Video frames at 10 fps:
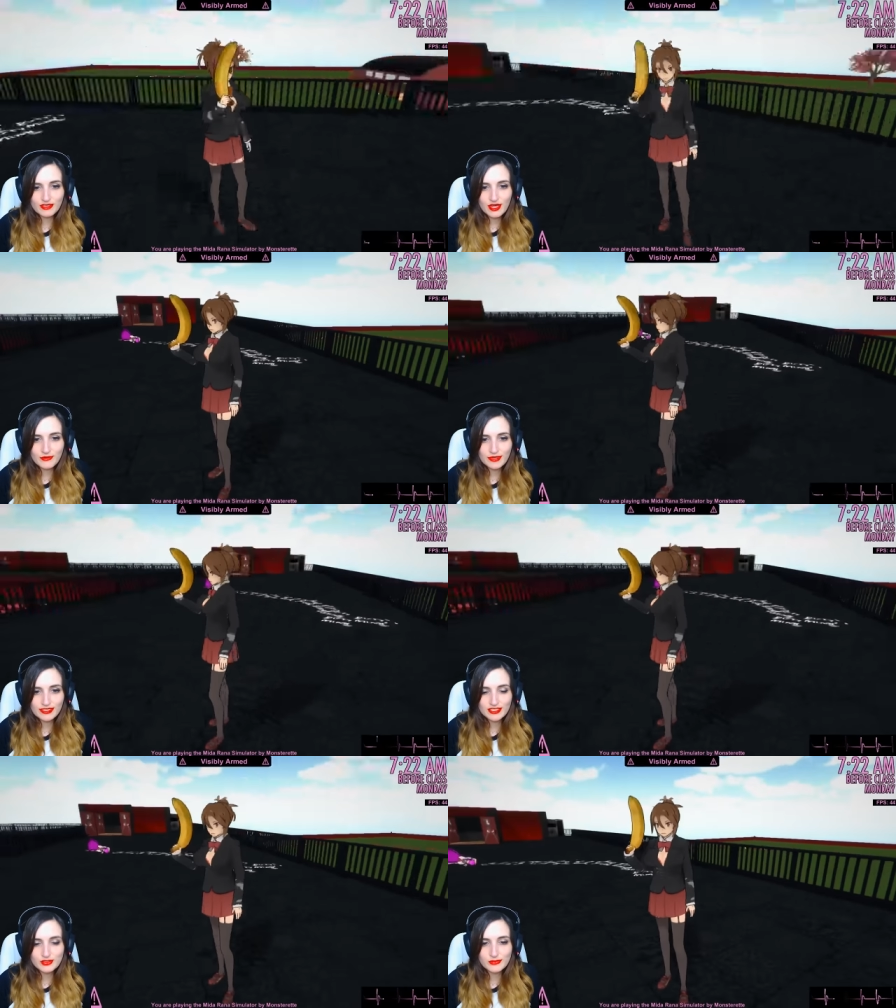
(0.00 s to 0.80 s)
Oh, and
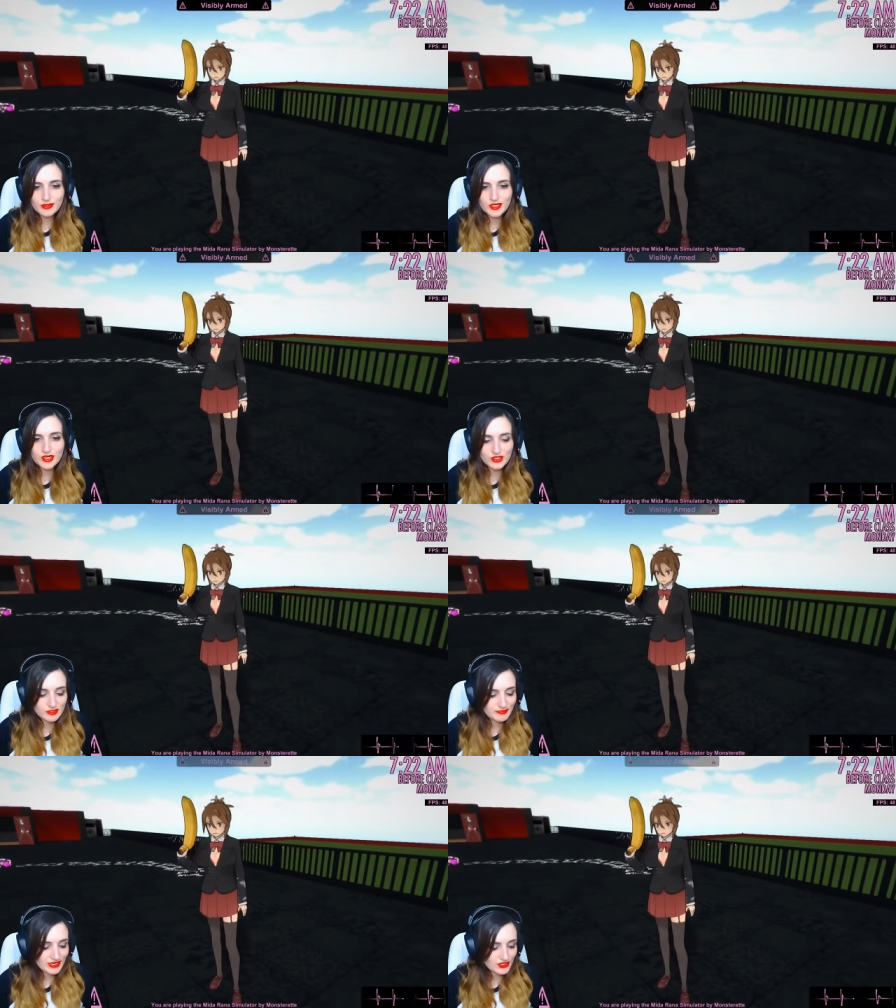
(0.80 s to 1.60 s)
let's see what her
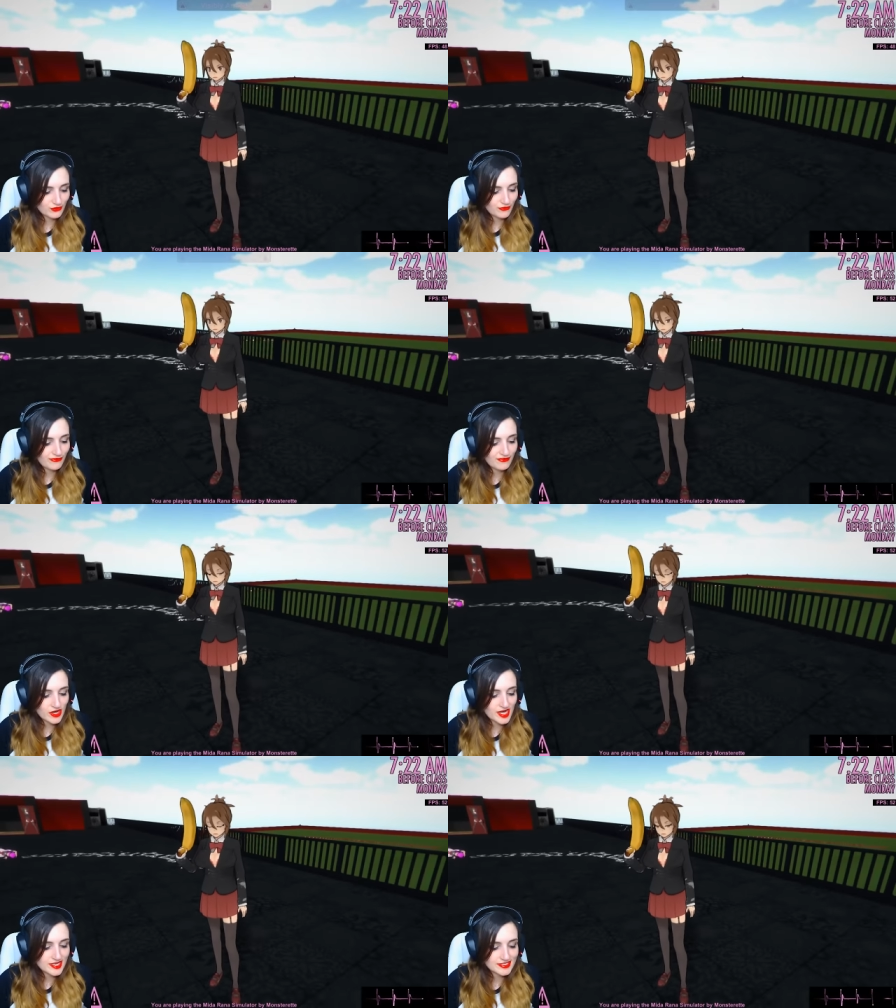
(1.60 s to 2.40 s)
special
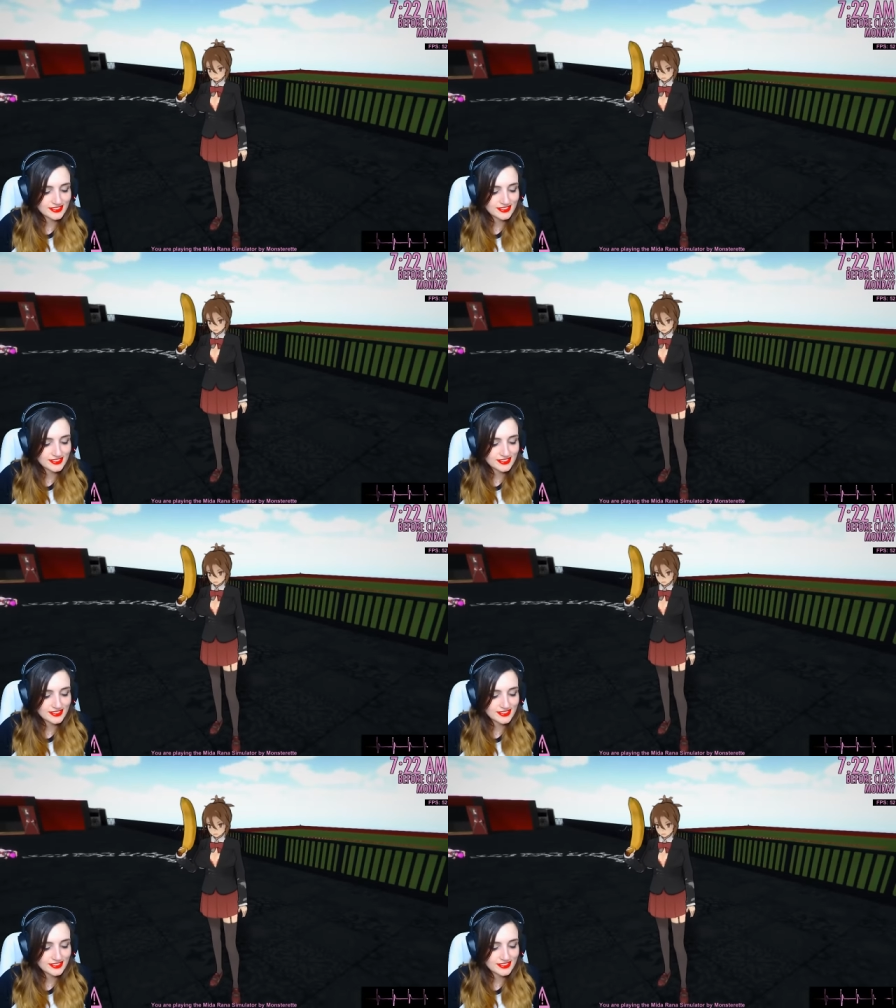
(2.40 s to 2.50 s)
phrase